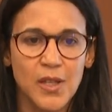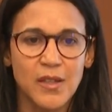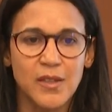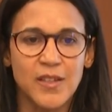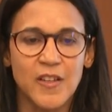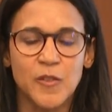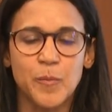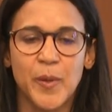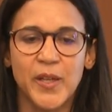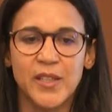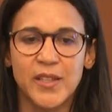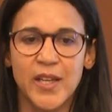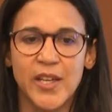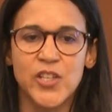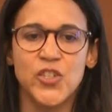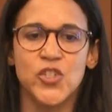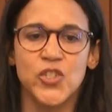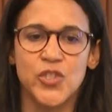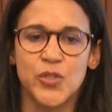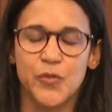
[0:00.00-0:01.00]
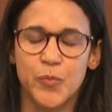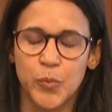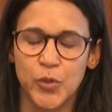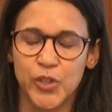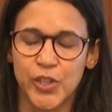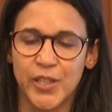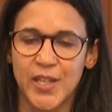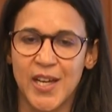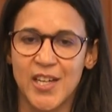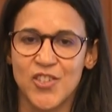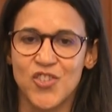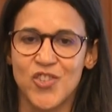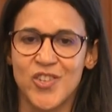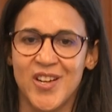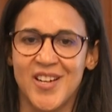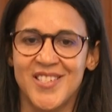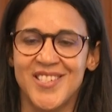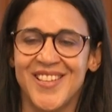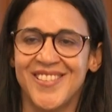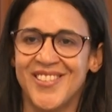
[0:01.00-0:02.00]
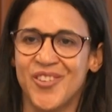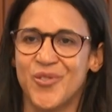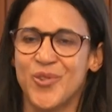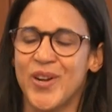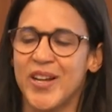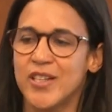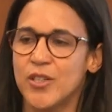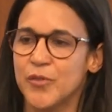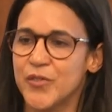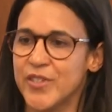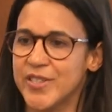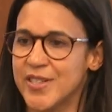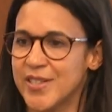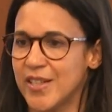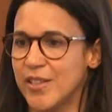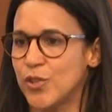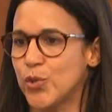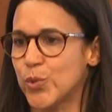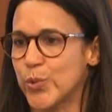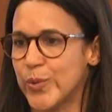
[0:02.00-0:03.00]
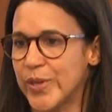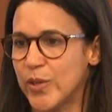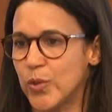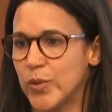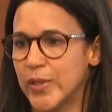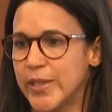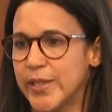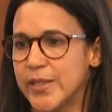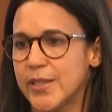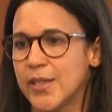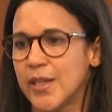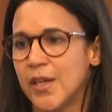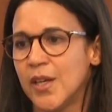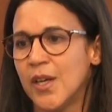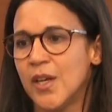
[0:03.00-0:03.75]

the expectations of multinationals and the right of the state to regulate.